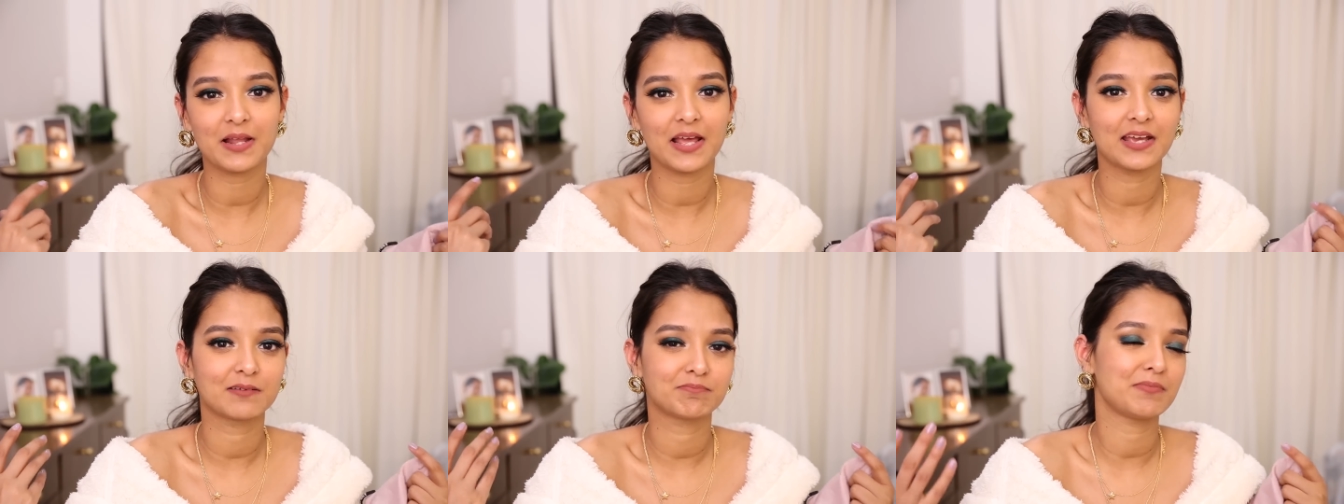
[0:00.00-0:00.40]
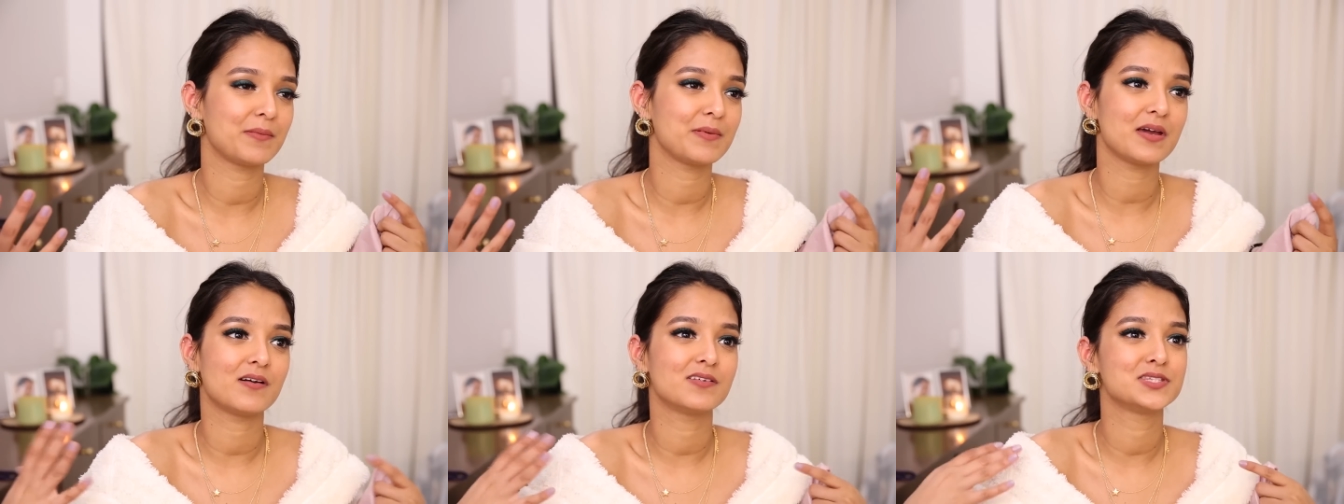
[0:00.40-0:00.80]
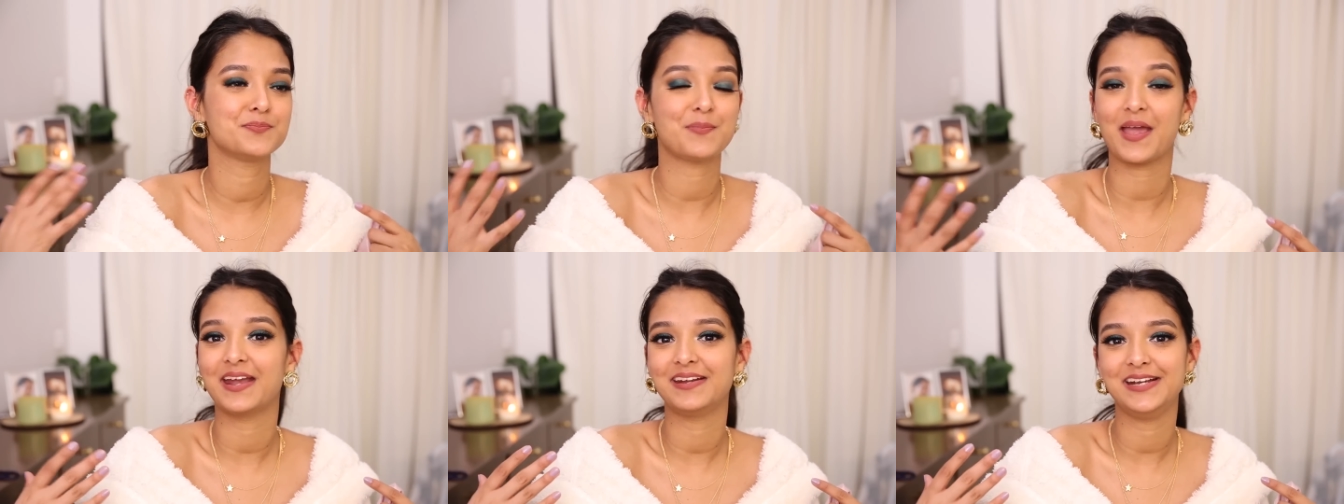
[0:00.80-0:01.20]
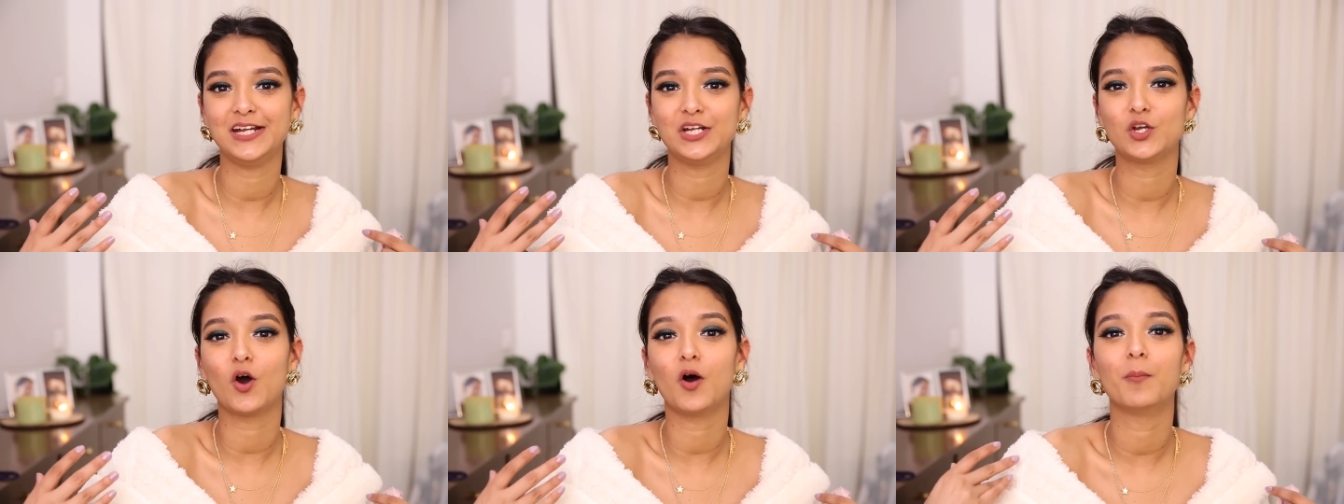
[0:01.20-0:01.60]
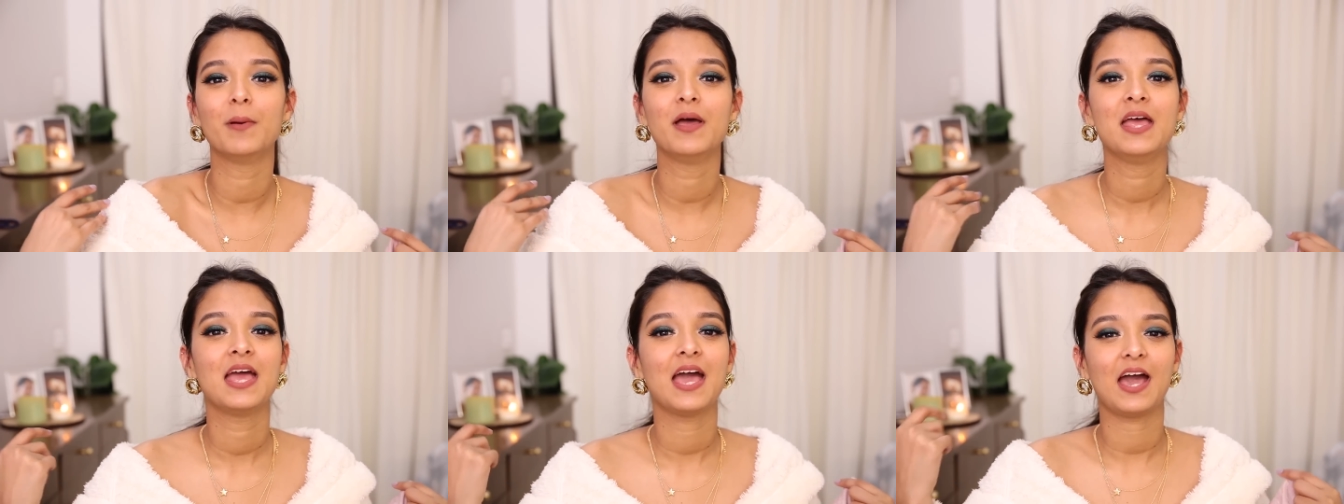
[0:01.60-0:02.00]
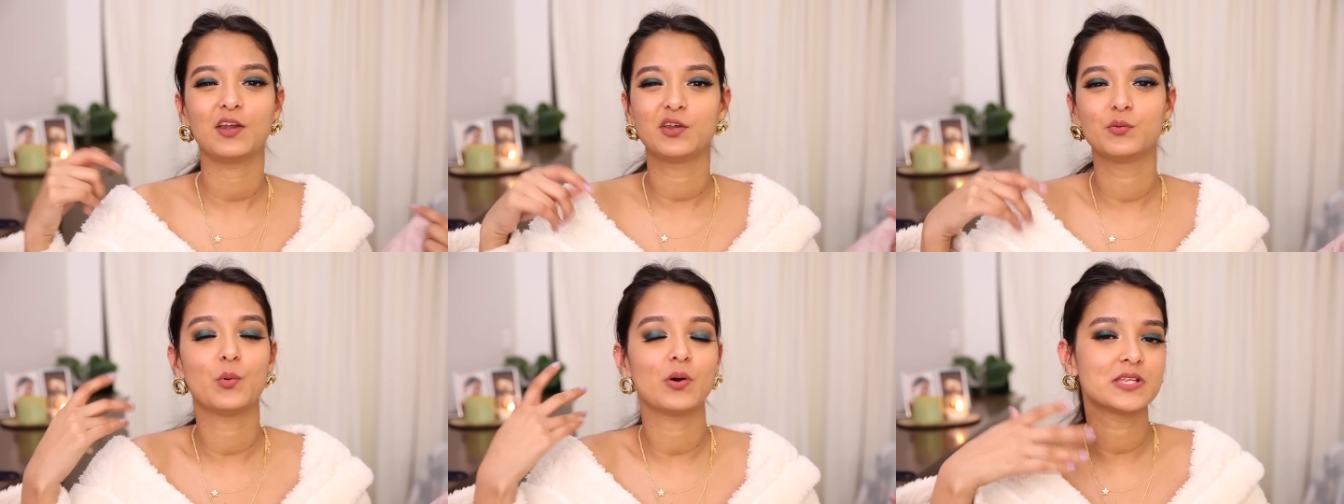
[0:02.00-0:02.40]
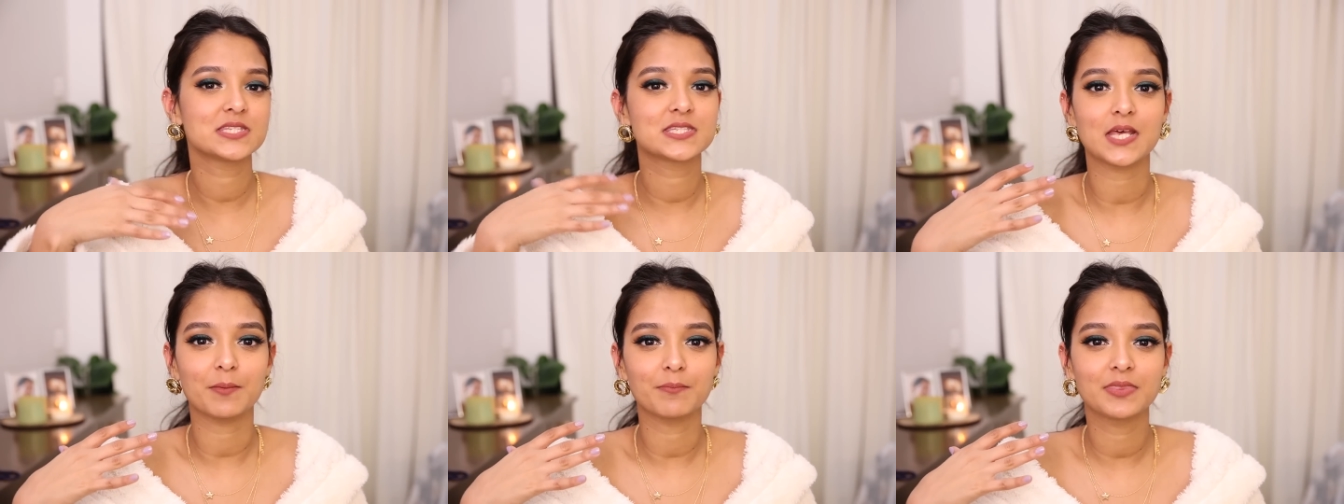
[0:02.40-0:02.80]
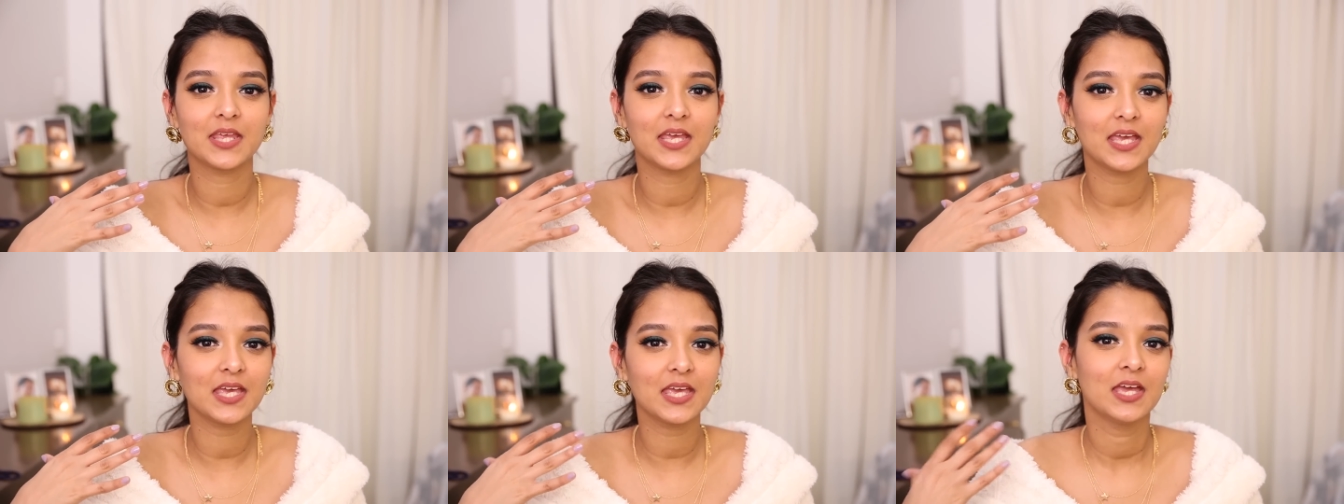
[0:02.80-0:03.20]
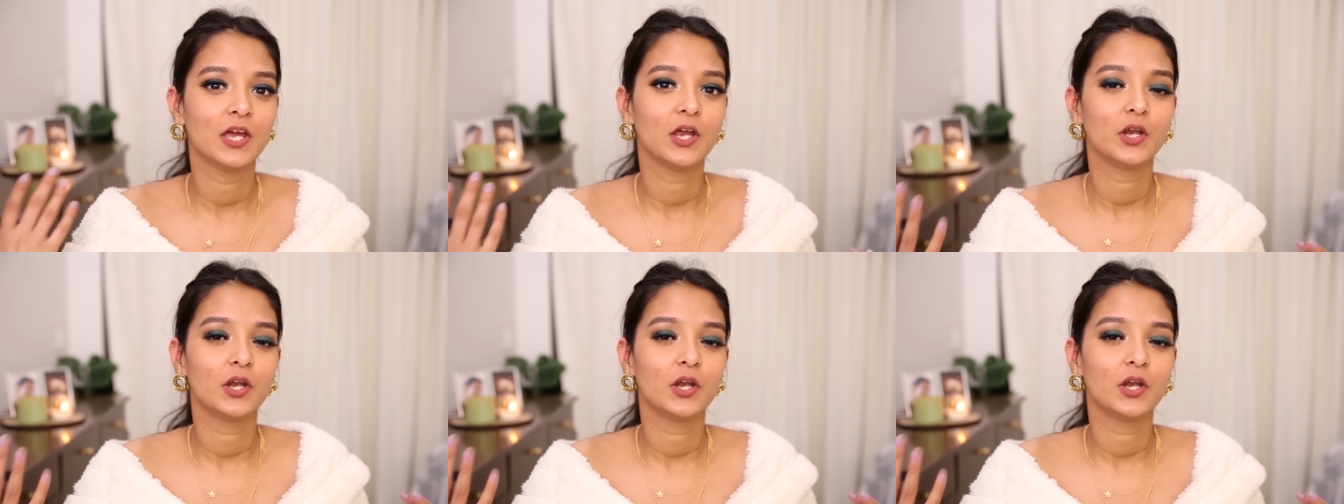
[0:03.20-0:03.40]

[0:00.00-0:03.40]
like maybe a spaghetti top, and you want something